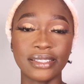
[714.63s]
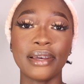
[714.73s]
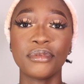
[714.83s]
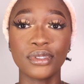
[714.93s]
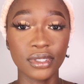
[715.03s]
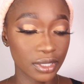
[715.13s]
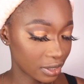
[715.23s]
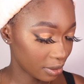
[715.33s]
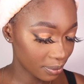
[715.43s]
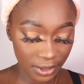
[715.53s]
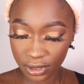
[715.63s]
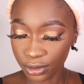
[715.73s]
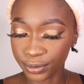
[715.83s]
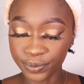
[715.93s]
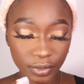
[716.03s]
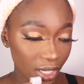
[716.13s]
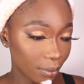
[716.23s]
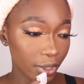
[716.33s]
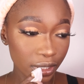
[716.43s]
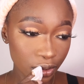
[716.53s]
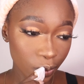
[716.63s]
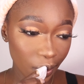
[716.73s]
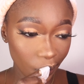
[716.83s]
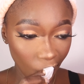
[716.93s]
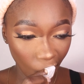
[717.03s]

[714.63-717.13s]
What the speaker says: Time to do the lips. So I'm going to wipe